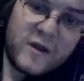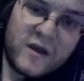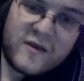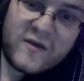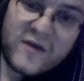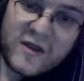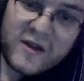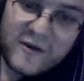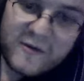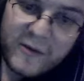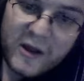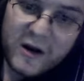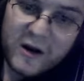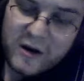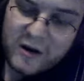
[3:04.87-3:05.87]
you can see these
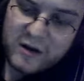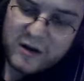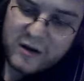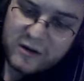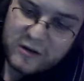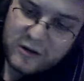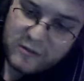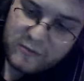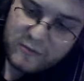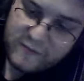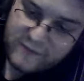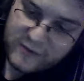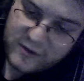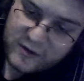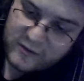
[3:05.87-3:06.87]
better. I'll move
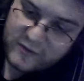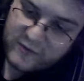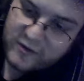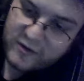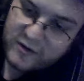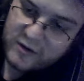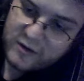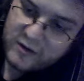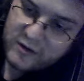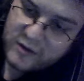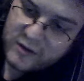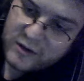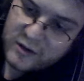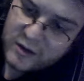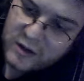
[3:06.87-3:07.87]
closer.
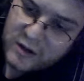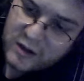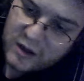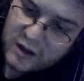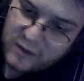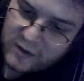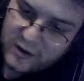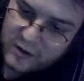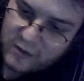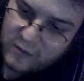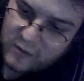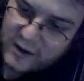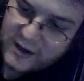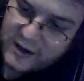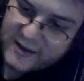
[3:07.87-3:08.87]
I would go
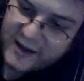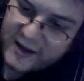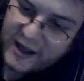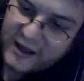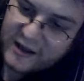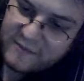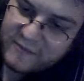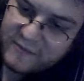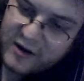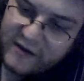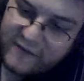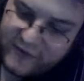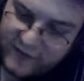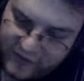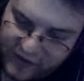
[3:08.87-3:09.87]
one at a time, but I
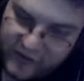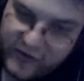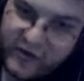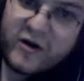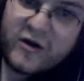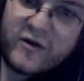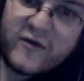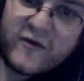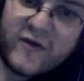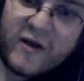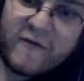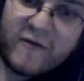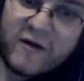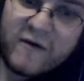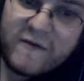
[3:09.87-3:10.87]
have 607
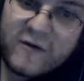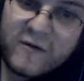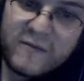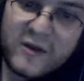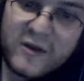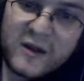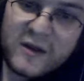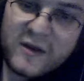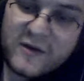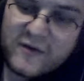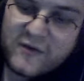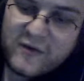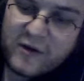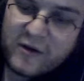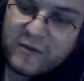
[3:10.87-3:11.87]
of them,
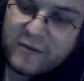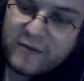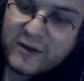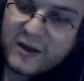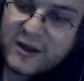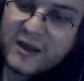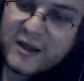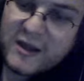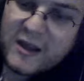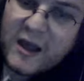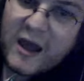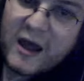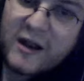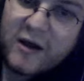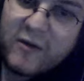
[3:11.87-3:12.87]
so
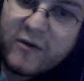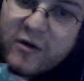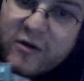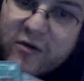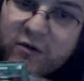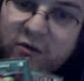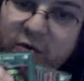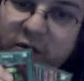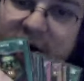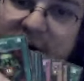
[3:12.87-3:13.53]
yeah, that wouldn't work